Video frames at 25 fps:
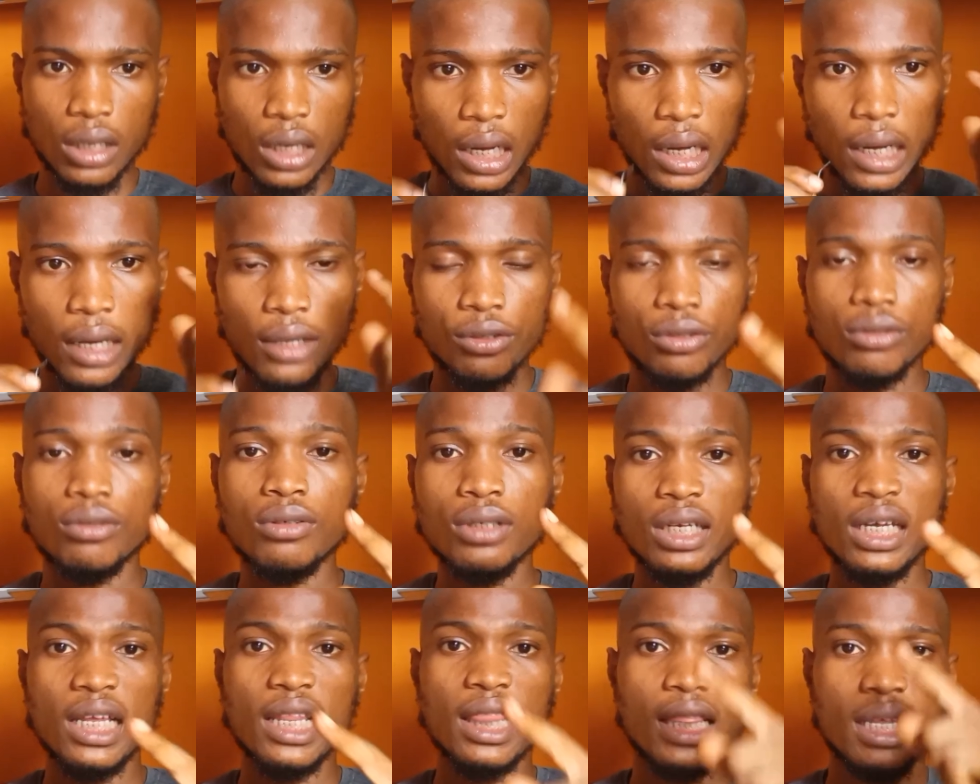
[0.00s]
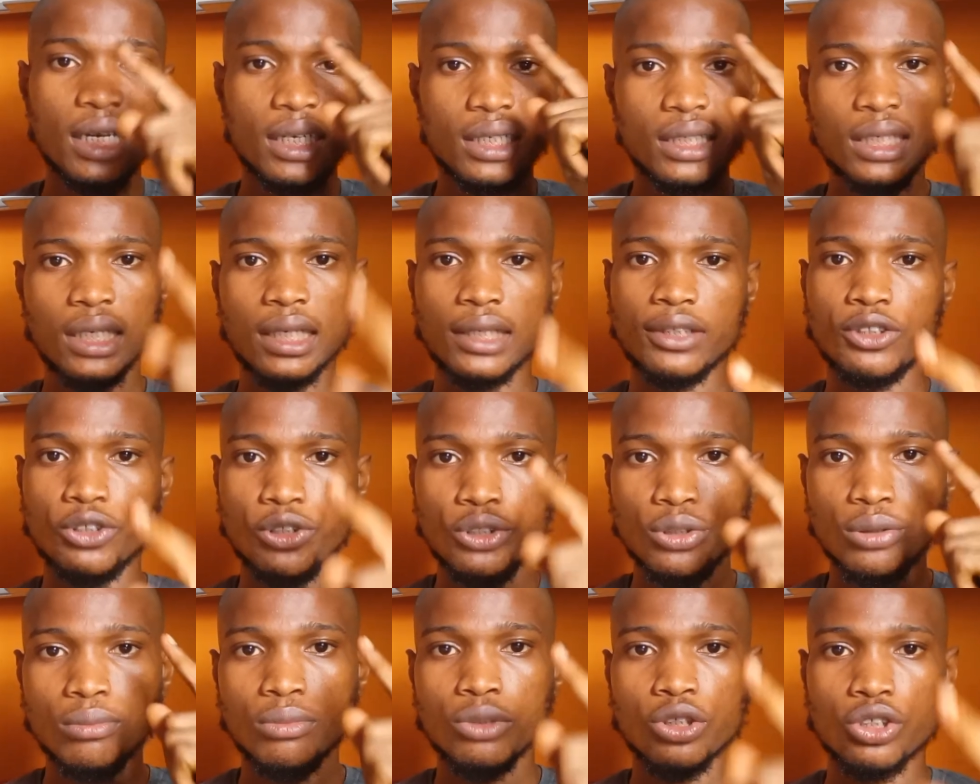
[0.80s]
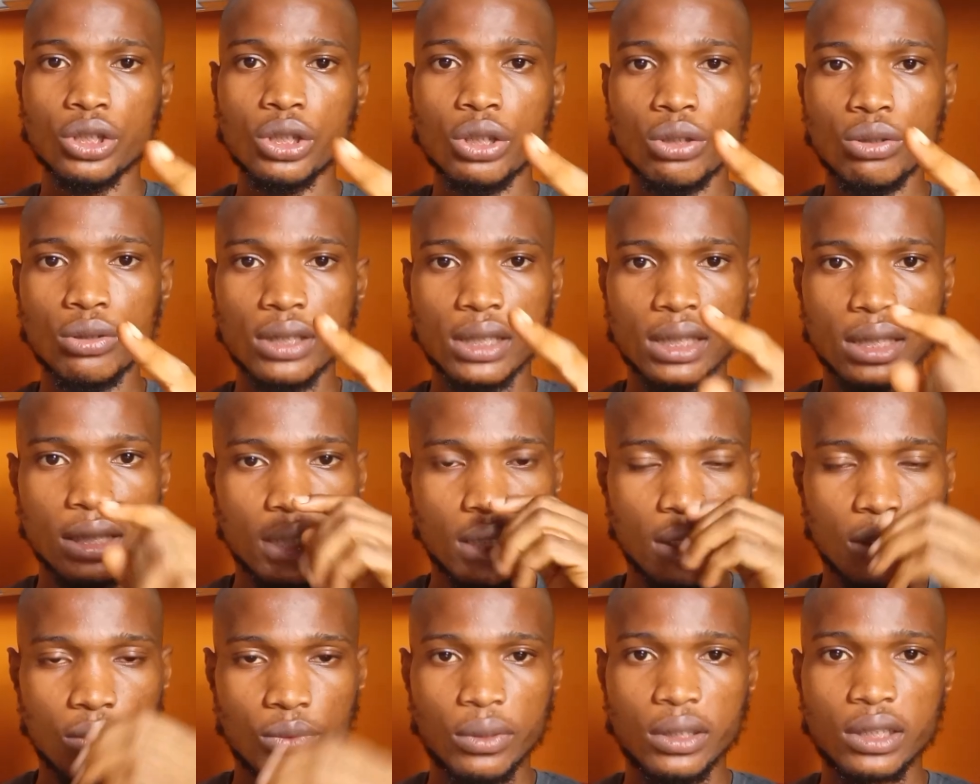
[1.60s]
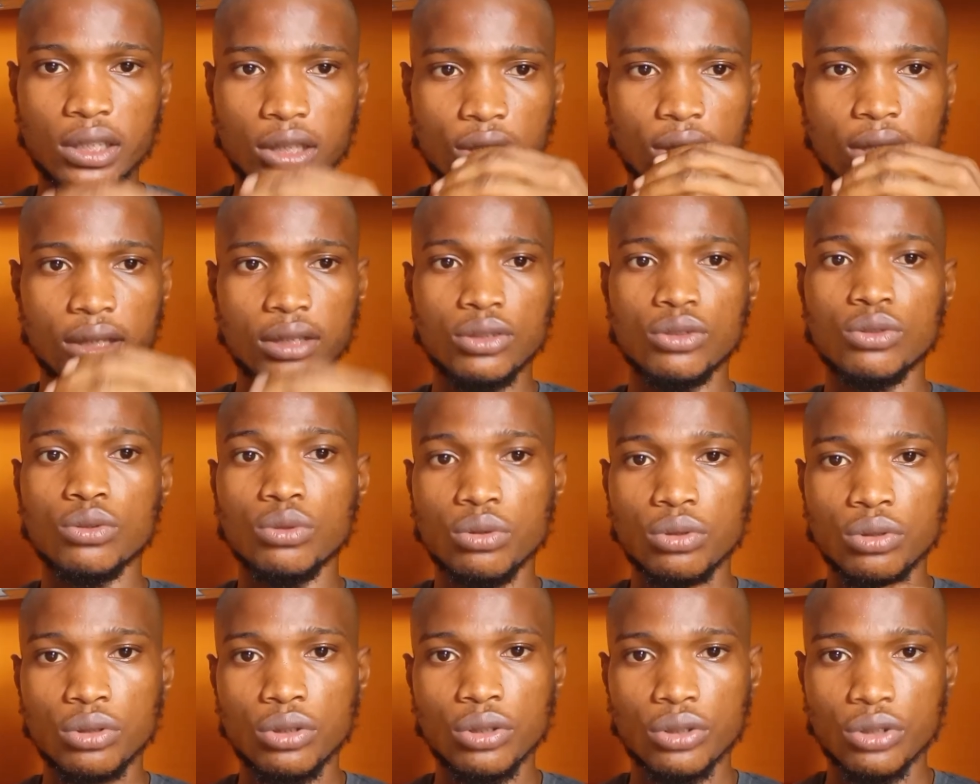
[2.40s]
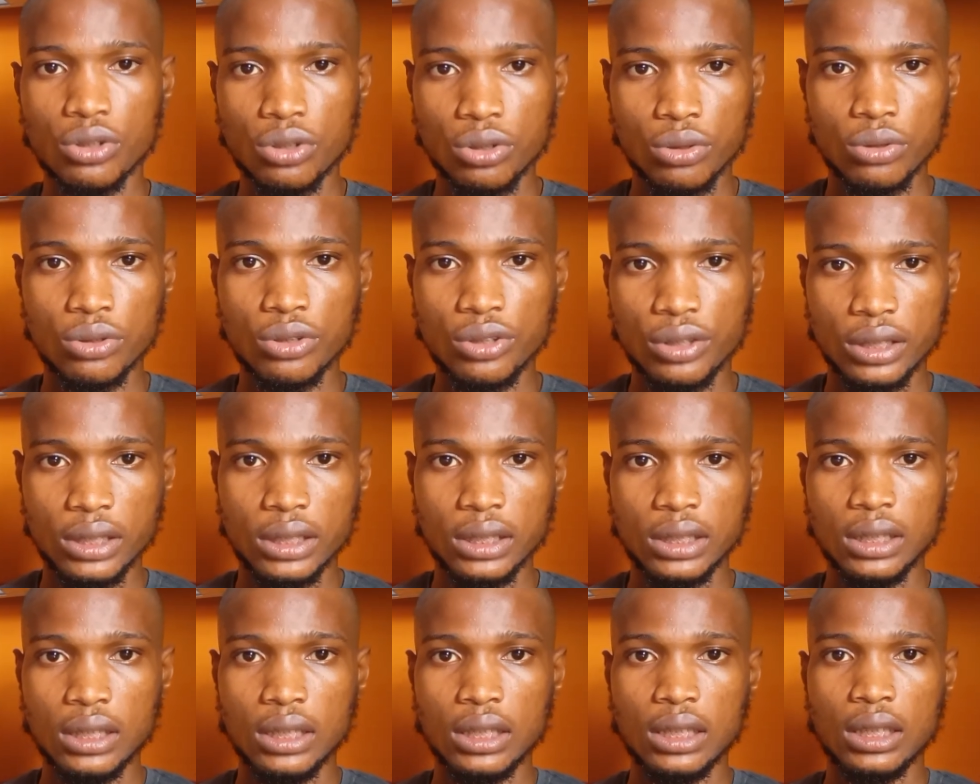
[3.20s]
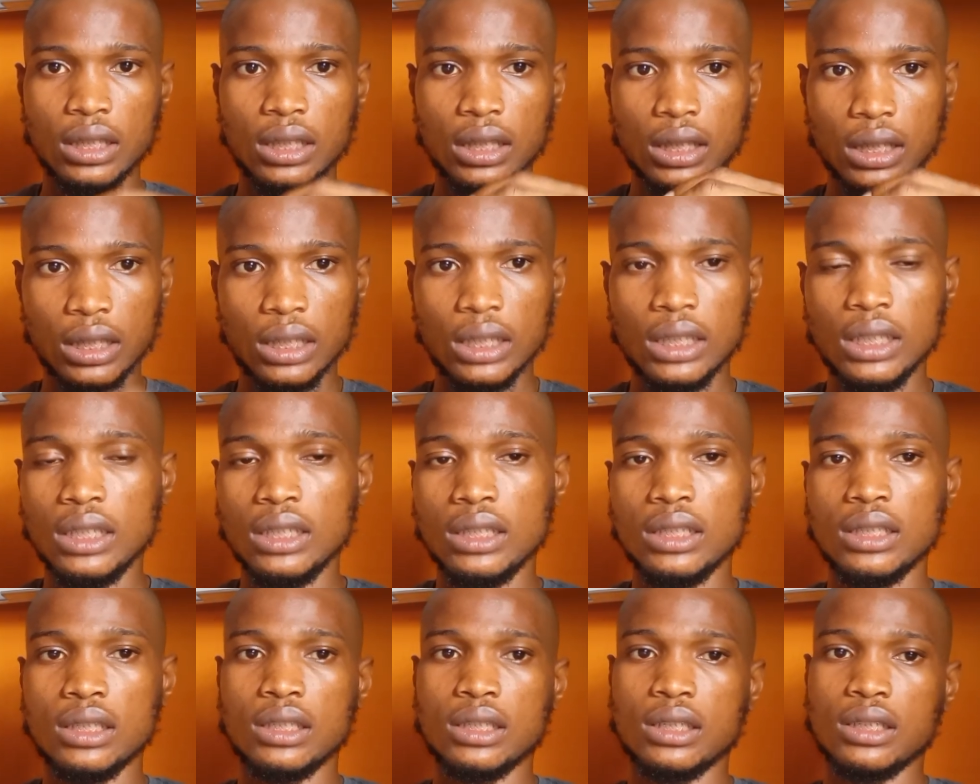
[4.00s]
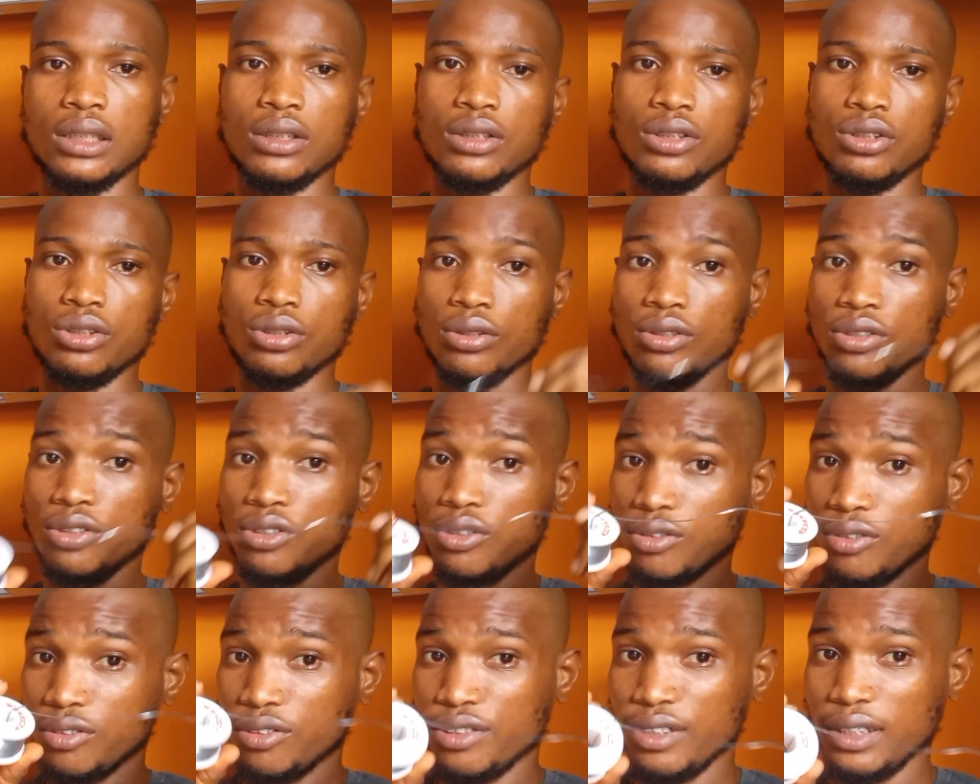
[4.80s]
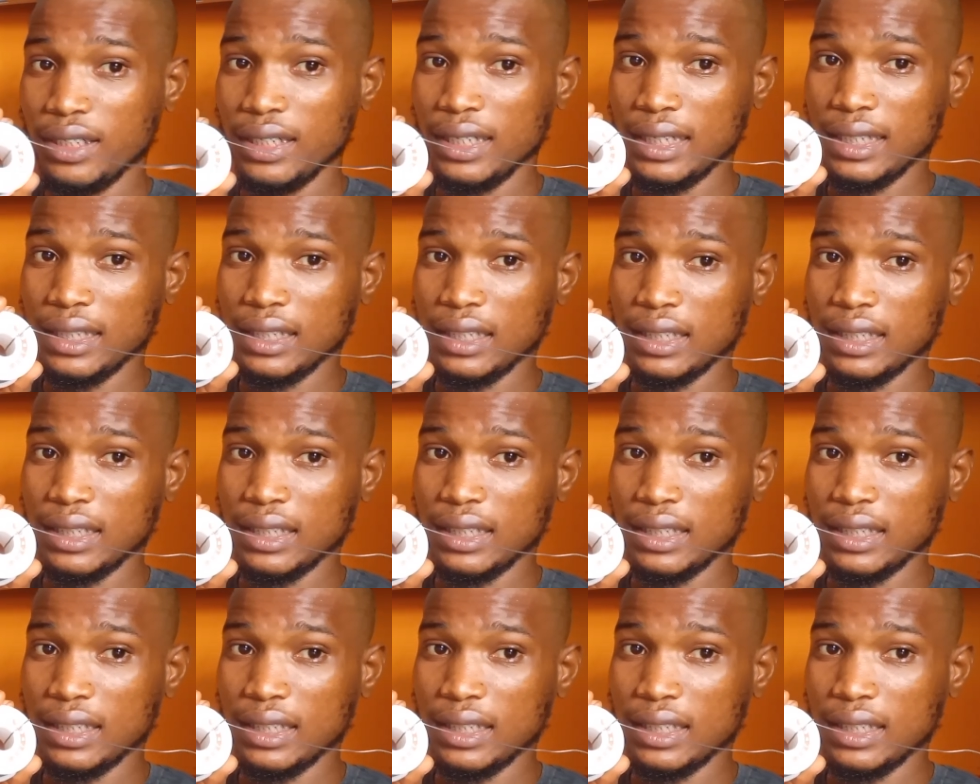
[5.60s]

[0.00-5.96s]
Another thing that you must consider when trying to do your soldering is your soldering lead.